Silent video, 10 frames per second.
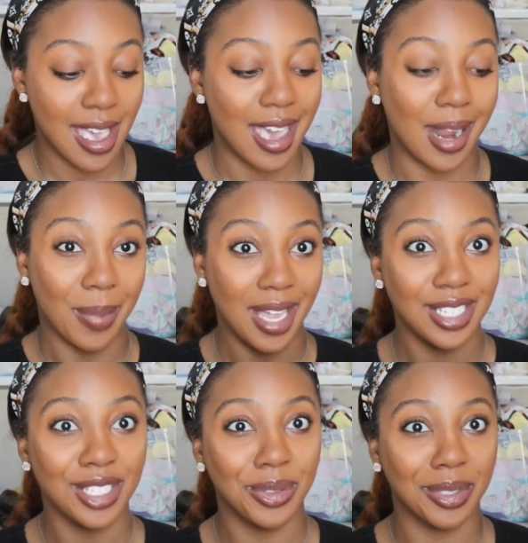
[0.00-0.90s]
And I probably
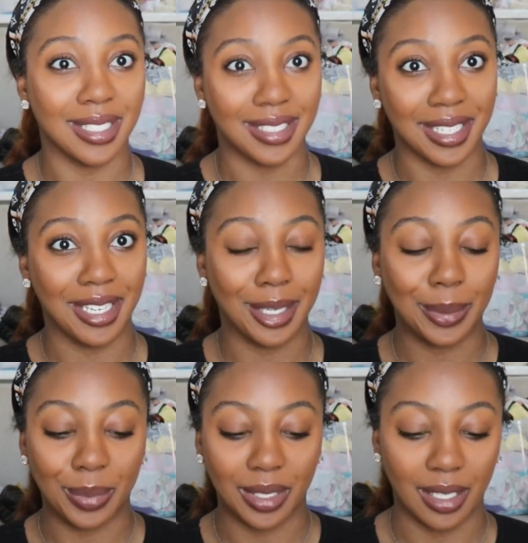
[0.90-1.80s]
shouldn't wear
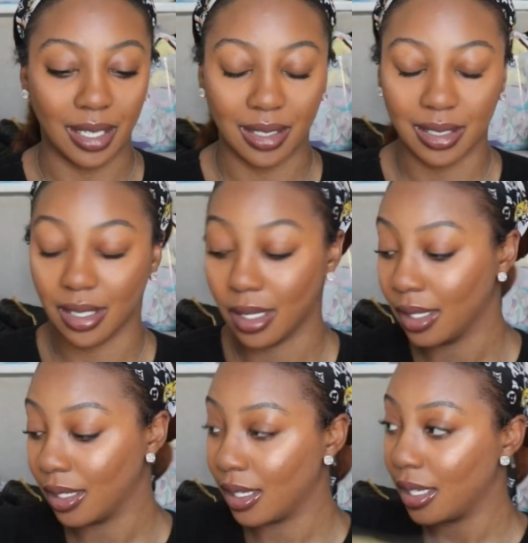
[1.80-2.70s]
skiing, but
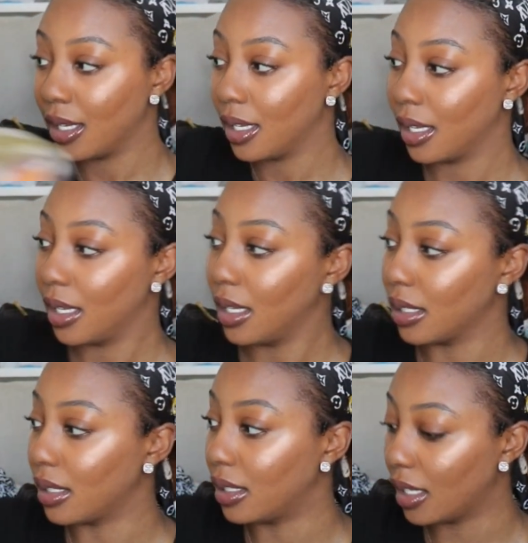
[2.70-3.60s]

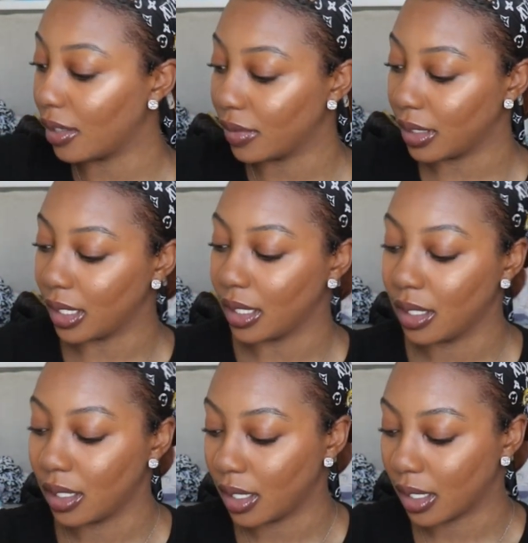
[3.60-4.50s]
it's definitely
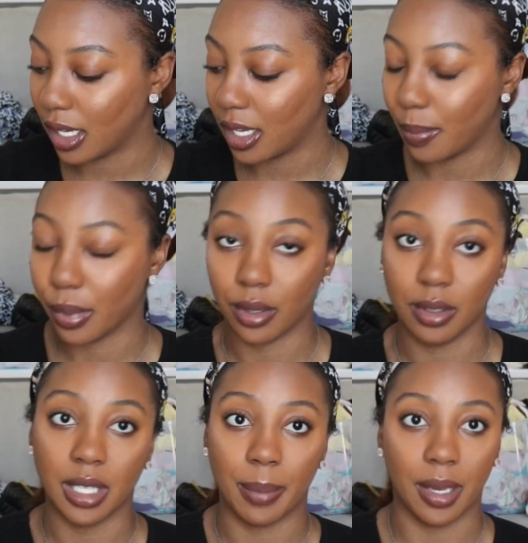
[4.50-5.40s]
a keeper
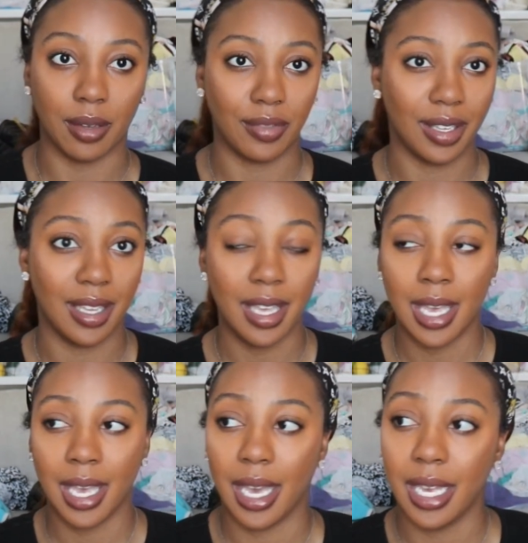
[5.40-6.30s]
type of outfit.
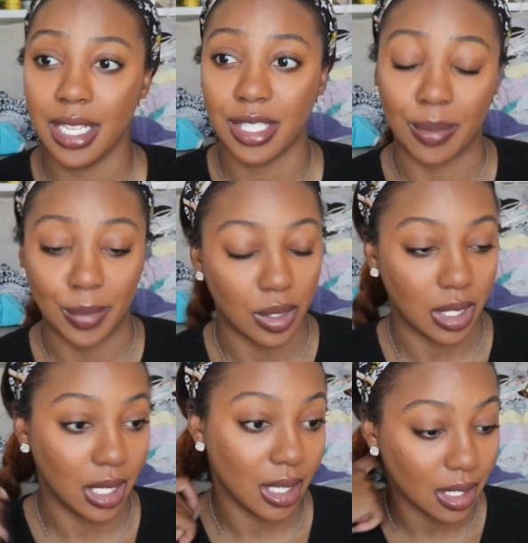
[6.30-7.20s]
I need some
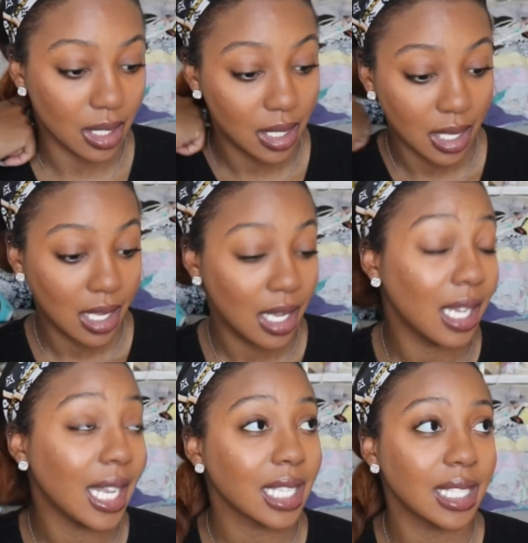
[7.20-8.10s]
music.
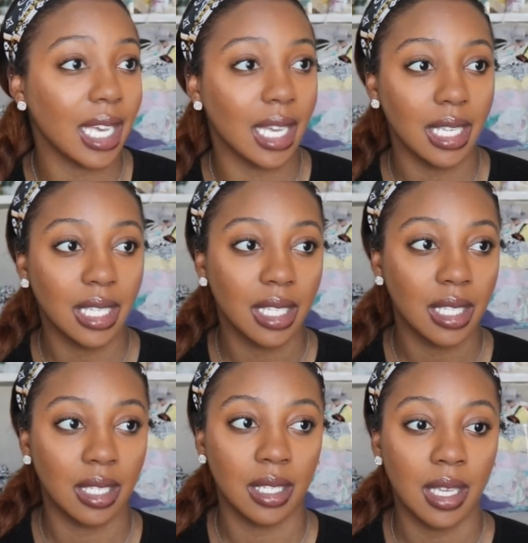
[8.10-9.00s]
Alexa,
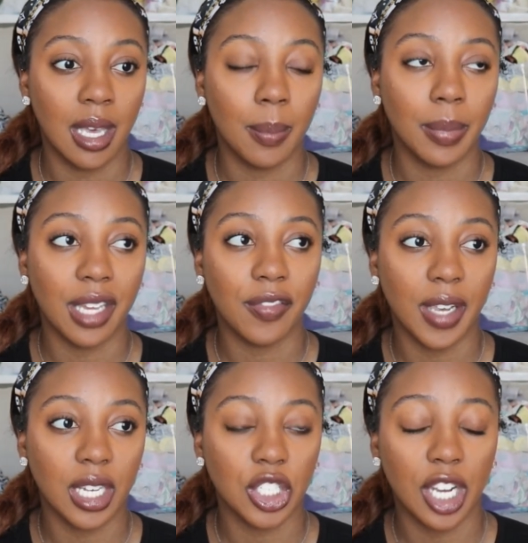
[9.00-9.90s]
play
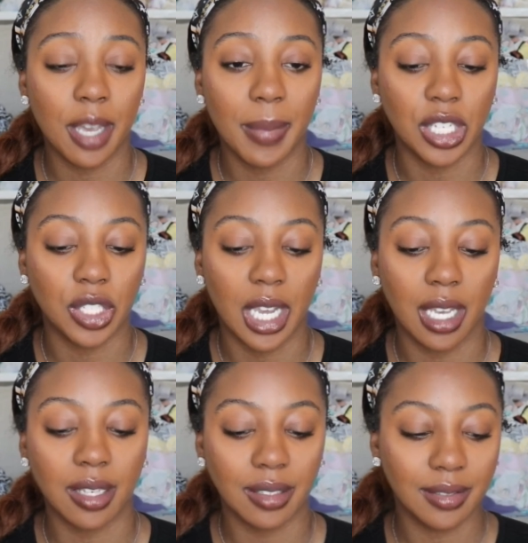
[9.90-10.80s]
Fair Trade by Drake.